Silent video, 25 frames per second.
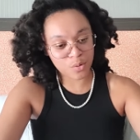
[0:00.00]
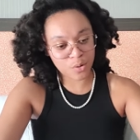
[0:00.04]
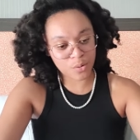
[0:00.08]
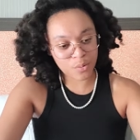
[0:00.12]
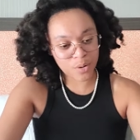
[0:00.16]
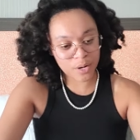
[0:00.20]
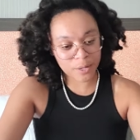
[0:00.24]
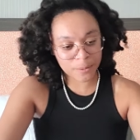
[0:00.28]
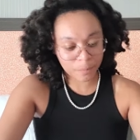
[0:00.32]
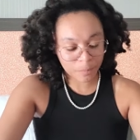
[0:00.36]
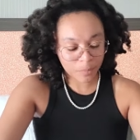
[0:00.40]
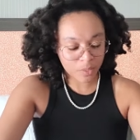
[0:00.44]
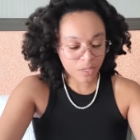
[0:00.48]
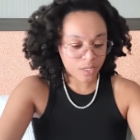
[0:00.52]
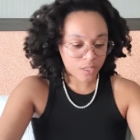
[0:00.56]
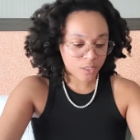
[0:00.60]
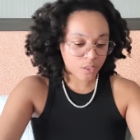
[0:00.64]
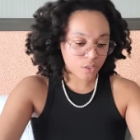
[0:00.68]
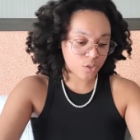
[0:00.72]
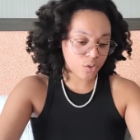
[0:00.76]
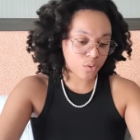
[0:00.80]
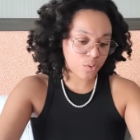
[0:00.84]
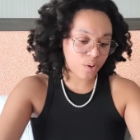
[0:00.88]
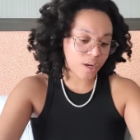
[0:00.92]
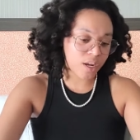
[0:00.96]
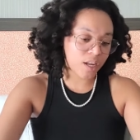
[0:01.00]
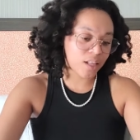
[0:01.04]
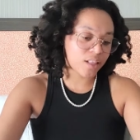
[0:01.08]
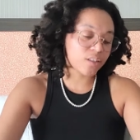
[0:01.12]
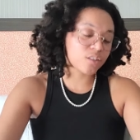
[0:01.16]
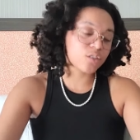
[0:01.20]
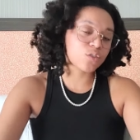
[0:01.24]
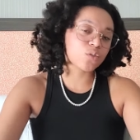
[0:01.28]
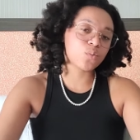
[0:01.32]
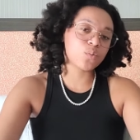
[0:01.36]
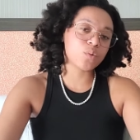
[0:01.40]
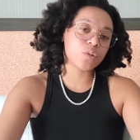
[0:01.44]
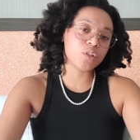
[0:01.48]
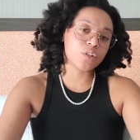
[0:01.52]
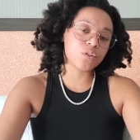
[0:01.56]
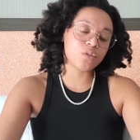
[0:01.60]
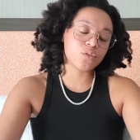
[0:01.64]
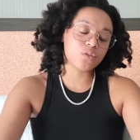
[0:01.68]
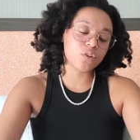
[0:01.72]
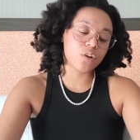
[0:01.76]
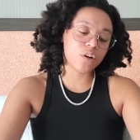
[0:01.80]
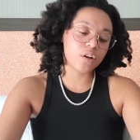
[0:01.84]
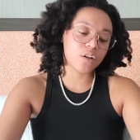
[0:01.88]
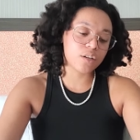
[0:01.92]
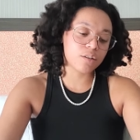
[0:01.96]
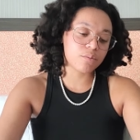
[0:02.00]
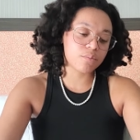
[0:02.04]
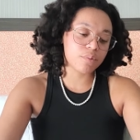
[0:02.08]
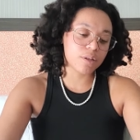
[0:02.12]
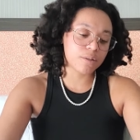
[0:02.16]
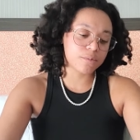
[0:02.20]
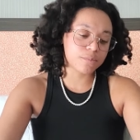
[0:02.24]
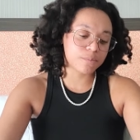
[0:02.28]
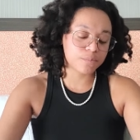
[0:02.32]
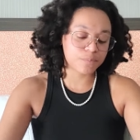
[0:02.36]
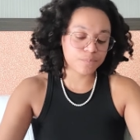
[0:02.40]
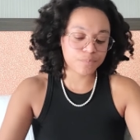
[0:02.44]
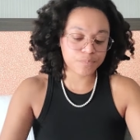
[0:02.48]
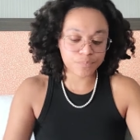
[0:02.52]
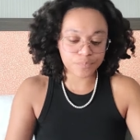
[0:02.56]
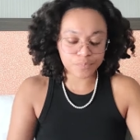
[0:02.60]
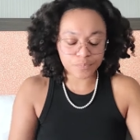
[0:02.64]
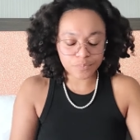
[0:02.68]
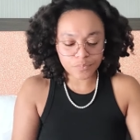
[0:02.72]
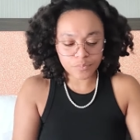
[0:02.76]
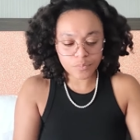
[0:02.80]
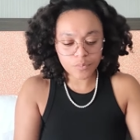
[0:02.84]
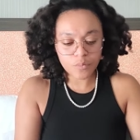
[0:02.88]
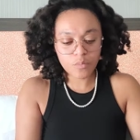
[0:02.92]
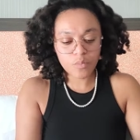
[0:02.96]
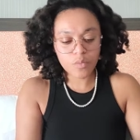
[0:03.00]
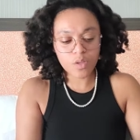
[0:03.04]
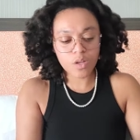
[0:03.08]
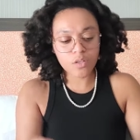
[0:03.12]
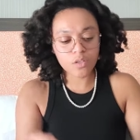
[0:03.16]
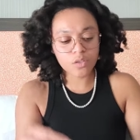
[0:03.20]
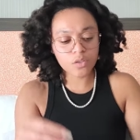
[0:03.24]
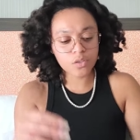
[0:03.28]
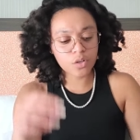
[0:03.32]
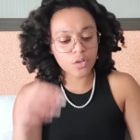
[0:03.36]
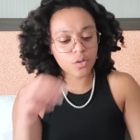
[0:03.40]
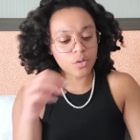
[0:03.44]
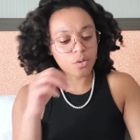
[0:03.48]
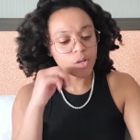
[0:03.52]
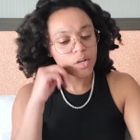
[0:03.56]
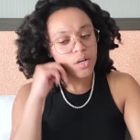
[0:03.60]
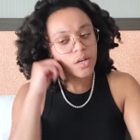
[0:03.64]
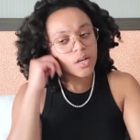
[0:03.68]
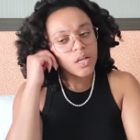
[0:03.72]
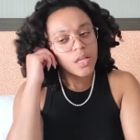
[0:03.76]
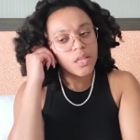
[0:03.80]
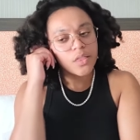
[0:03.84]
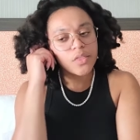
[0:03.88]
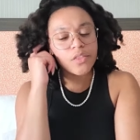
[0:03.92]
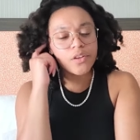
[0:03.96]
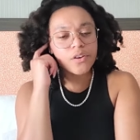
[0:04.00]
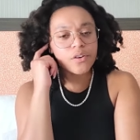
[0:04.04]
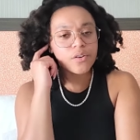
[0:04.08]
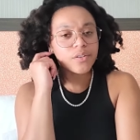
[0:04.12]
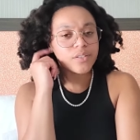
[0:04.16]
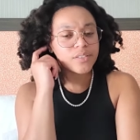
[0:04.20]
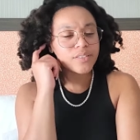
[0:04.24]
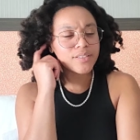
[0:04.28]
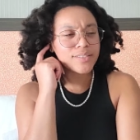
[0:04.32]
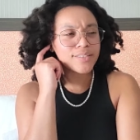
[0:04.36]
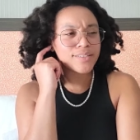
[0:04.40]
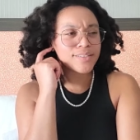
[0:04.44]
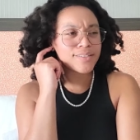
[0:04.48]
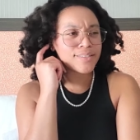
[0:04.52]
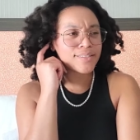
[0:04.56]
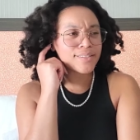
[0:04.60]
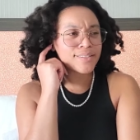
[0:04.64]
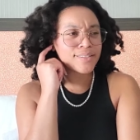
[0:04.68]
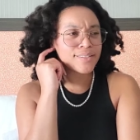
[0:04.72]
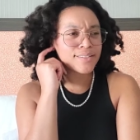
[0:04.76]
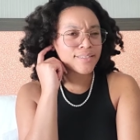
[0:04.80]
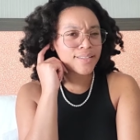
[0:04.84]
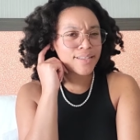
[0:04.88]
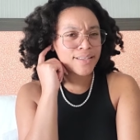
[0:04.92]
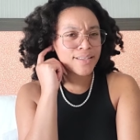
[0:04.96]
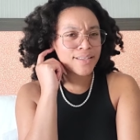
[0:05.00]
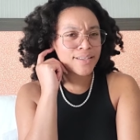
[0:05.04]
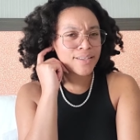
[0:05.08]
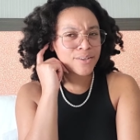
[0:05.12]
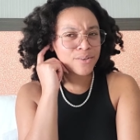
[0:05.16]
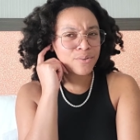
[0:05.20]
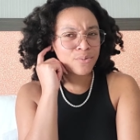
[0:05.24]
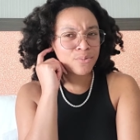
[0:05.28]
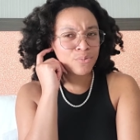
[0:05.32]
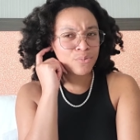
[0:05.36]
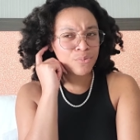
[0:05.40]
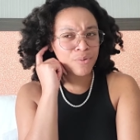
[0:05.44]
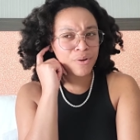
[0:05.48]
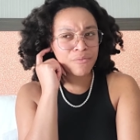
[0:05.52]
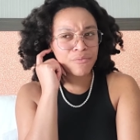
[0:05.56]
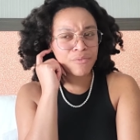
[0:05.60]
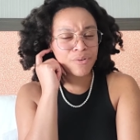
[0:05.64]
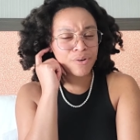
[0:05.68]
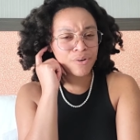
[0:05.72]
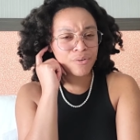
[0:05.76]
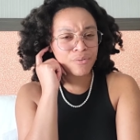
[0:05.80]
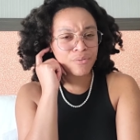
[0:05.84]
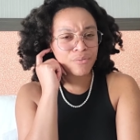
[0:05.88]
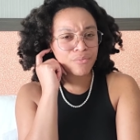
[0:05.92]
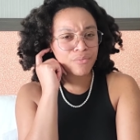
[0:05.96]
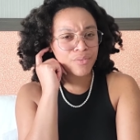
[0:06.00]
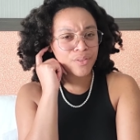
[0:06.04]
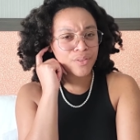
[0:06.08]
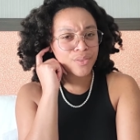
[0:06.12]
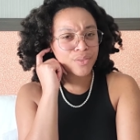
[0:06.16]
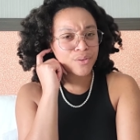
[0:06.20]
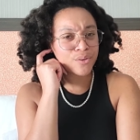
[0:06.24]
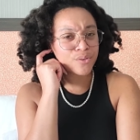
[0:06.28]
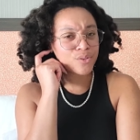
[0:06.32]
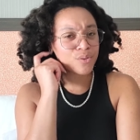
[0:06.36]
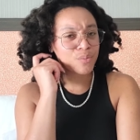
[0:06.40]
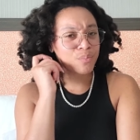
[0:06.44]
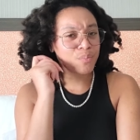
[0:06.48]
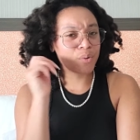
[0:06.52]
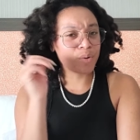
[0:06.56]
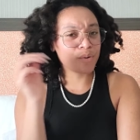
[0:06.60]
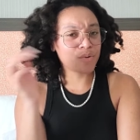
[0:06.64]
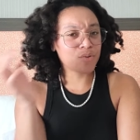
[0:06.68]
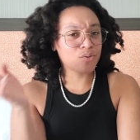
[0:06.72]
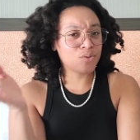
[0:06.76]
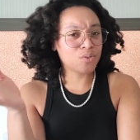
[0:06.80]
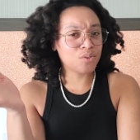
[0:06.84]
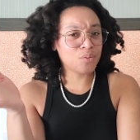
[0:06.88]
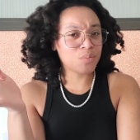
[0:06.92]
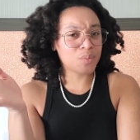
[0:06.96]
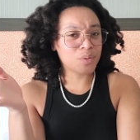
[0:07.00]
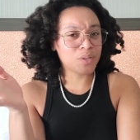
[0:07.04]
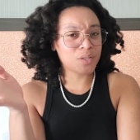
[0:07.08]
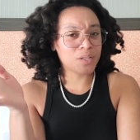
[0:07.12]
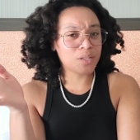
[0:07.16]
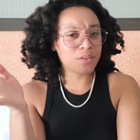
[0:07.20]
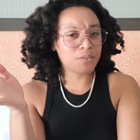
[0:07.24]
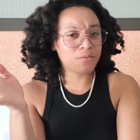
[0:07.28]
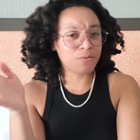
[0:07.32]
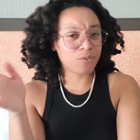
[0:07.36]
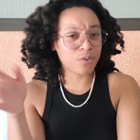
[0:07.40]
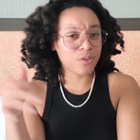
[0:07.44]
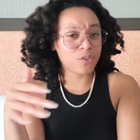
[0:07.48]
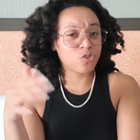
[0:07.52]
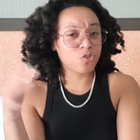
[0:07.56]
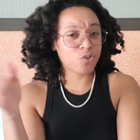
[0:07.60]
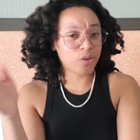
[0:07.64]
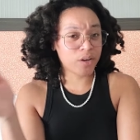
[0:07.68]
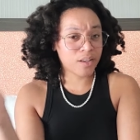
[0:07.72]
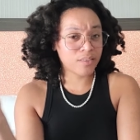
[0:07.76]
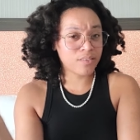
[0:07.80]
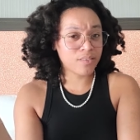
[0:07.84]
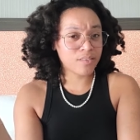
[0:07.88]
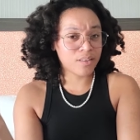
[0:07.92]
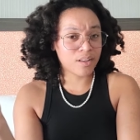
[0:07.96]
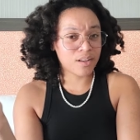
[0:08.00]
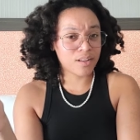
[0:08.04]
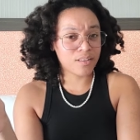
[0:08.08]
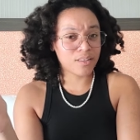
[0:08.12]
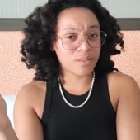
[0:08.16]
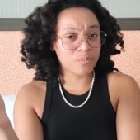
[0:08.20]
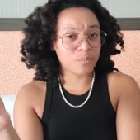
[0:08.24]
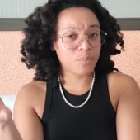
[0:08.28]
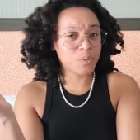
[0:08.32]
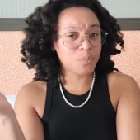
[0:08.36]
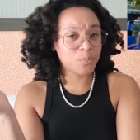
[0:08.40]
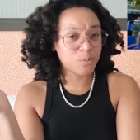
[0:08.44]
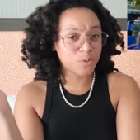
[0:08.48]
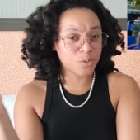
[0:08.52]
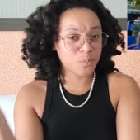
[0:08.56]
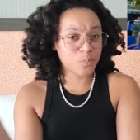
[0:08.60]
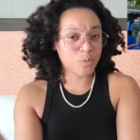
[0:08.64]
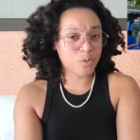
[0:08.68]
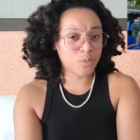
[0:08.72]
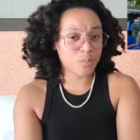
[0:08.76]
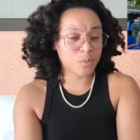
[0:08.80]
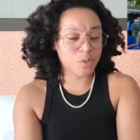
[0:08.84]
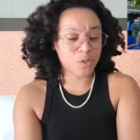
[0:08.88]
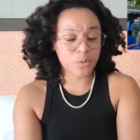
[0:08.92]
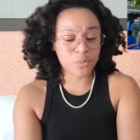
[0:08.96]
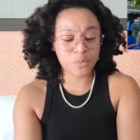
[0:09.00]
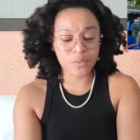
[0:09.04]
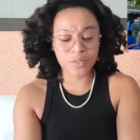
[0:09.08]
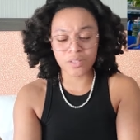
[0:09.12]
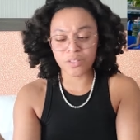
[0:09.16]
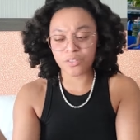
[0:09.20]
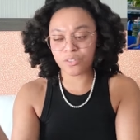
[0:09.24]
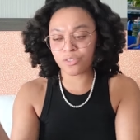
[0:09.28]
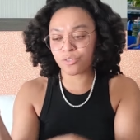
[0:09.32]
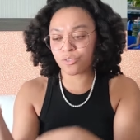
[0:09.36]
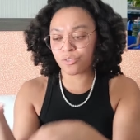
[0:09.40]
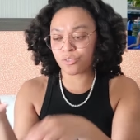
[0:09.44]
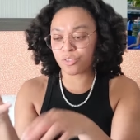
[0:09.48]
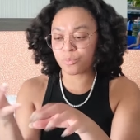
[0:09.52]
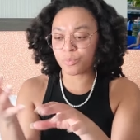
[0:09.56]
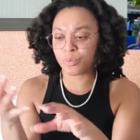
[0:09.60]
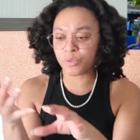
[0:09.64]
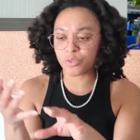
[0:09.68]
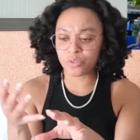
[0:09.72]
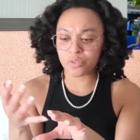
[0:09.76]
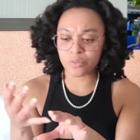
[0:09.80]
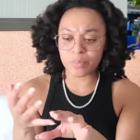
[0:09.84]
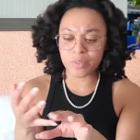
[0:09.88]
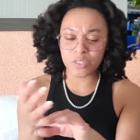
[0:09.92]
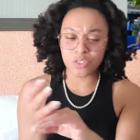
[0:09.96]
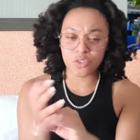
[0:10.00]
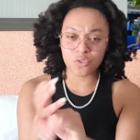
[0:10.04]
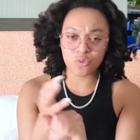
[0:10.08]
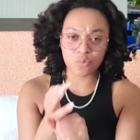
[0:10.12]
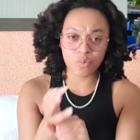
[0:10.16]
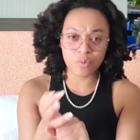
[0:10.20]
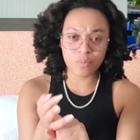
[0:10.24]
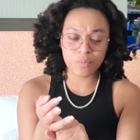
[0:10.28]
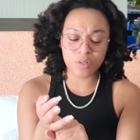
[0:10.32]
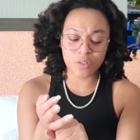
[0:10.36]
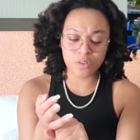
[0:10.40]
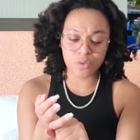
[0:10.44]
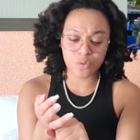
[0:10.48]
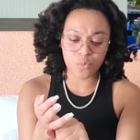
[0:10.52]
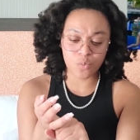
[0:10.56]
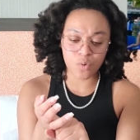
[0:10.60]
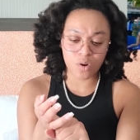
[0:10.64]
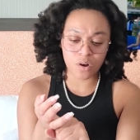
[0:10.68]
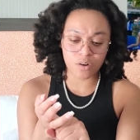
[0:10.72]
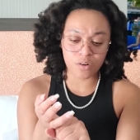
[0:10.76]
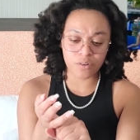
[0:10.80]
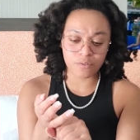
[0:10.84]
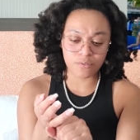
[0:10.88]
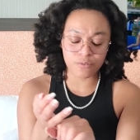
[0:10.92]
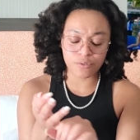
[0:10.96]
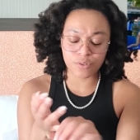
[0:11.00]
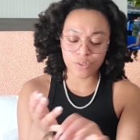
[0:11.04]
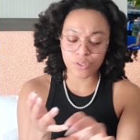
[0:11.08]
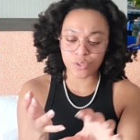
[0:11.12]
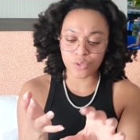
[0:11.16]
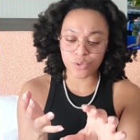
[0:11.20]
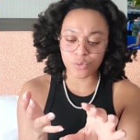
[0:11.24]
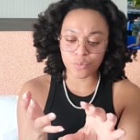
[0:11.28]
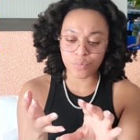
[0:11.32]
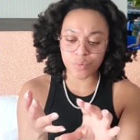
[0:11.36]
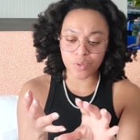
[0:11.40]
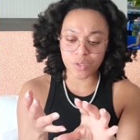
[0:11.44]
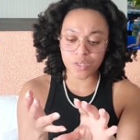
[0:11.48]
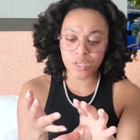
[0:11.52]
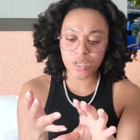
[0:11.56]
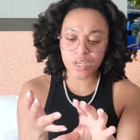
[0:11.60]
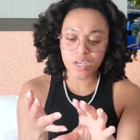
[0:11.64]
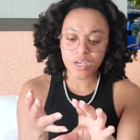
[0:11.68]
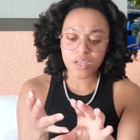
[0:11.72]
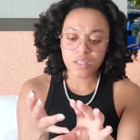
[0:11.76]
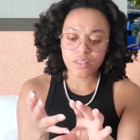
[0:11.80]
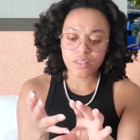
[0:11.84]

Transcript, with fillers: All right. So, Alex, what are you talking about? So there is this Seine river that they're supposed to be for the triathlon that people are supposed to be going in. You know, they're supposed to be swimming in the water for a little bit.